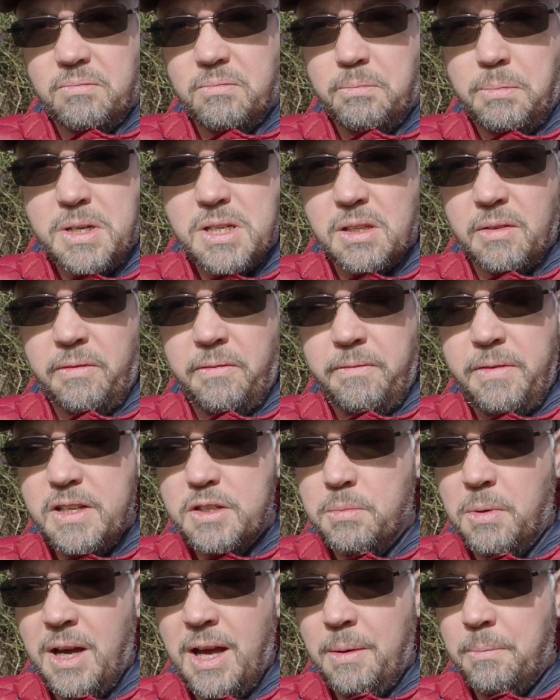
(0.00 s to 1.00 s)
basically
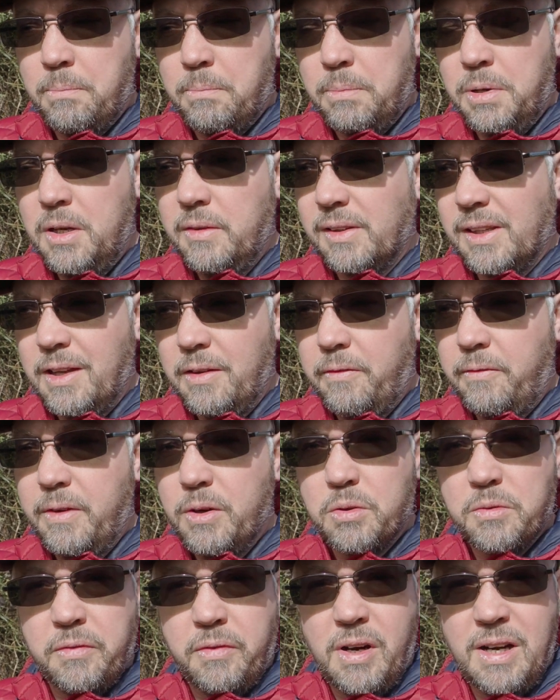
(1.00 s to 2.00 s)
fits my hand perfectly. It
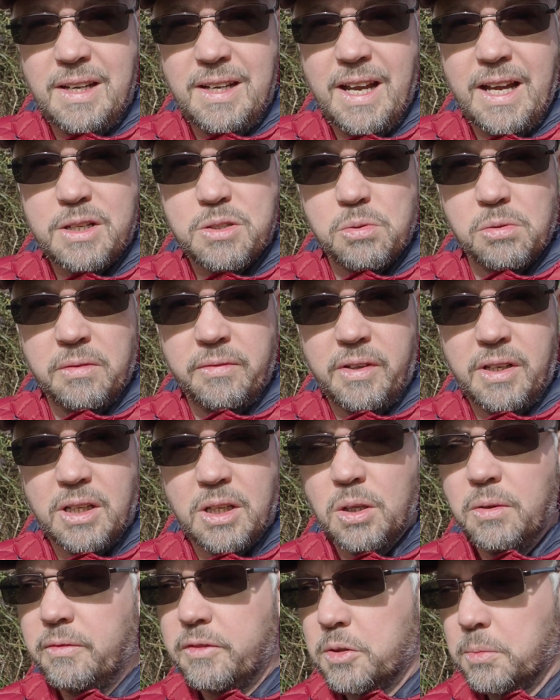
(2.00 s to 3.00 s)
feels very natural and very
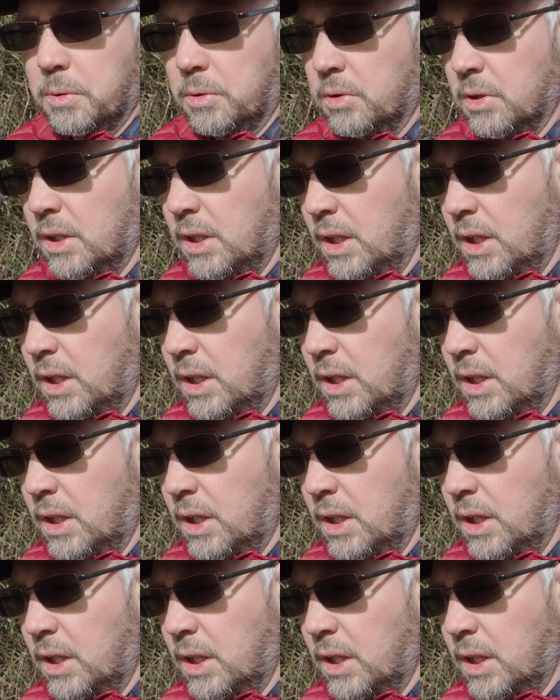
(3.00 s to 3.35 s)
comfortable,